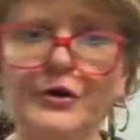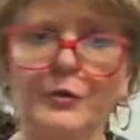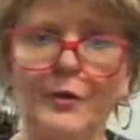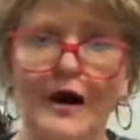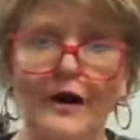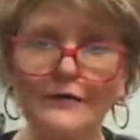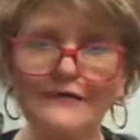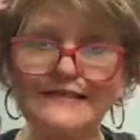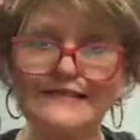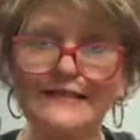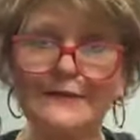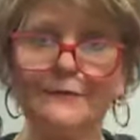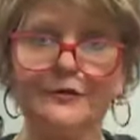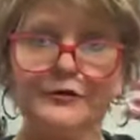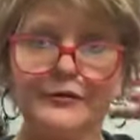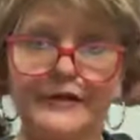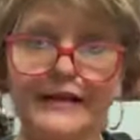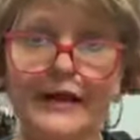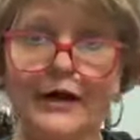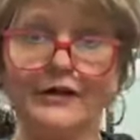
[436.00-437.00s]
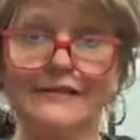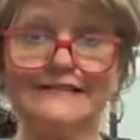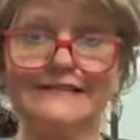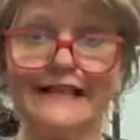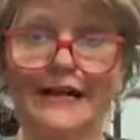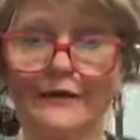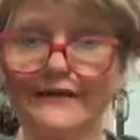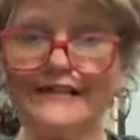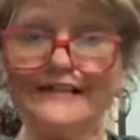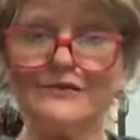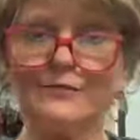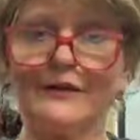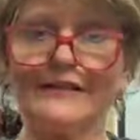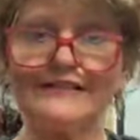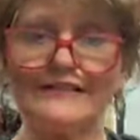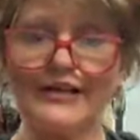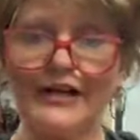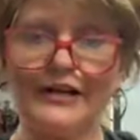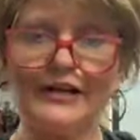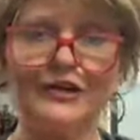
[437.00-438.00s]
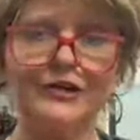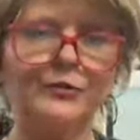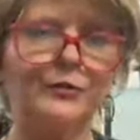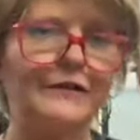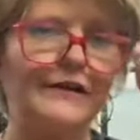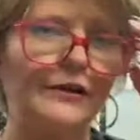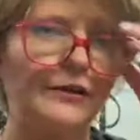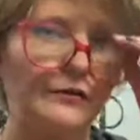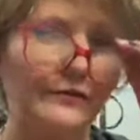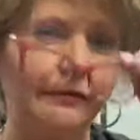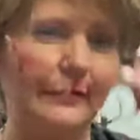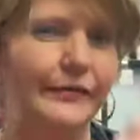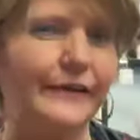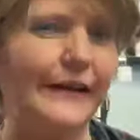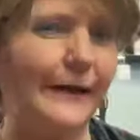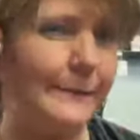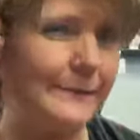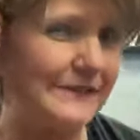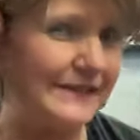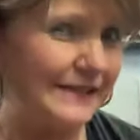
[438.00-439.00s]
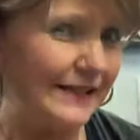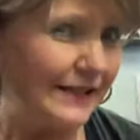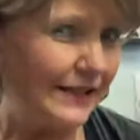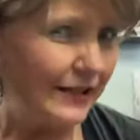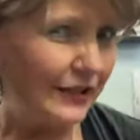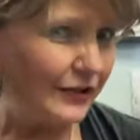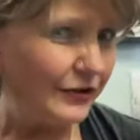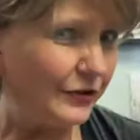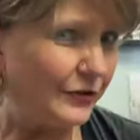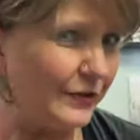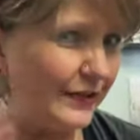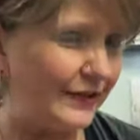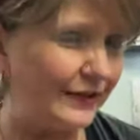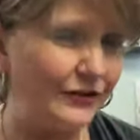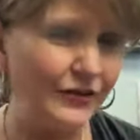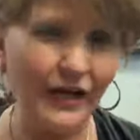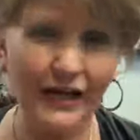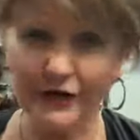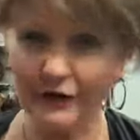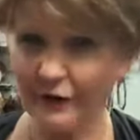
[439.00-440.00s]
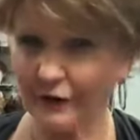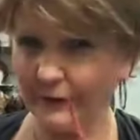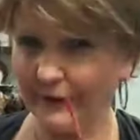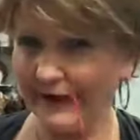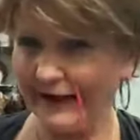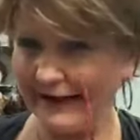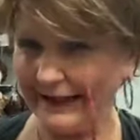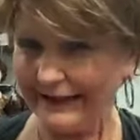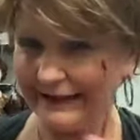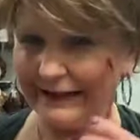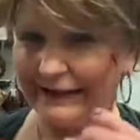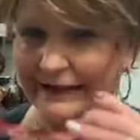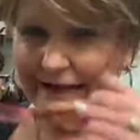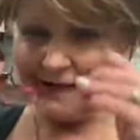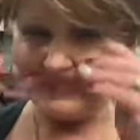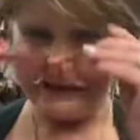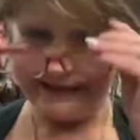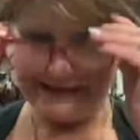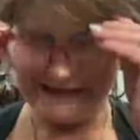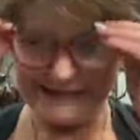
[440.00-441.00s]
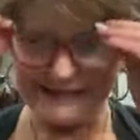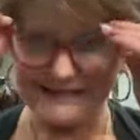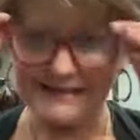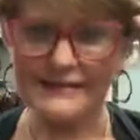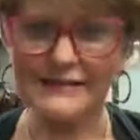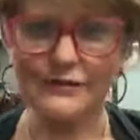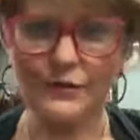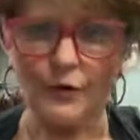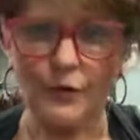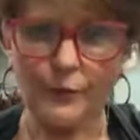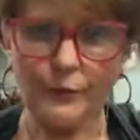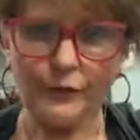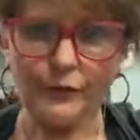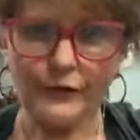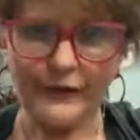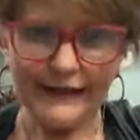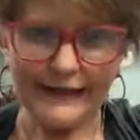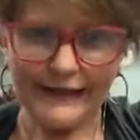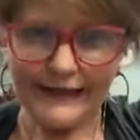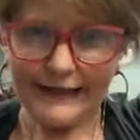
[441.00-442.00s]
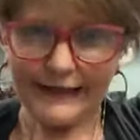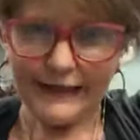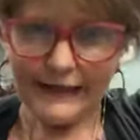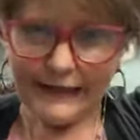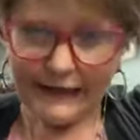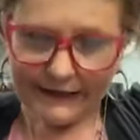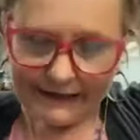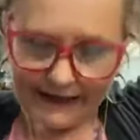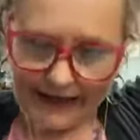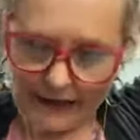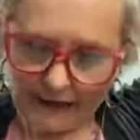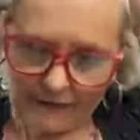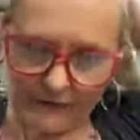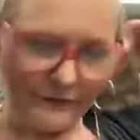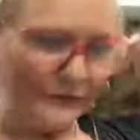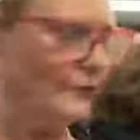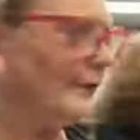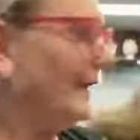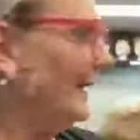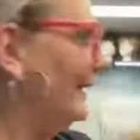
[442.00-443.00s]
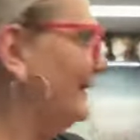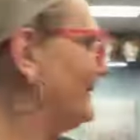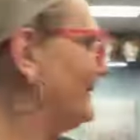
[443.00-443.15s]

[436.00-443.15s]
you how similar they are. See how this one's got cute little flips. You can tuck her in. It's so pretty. Now look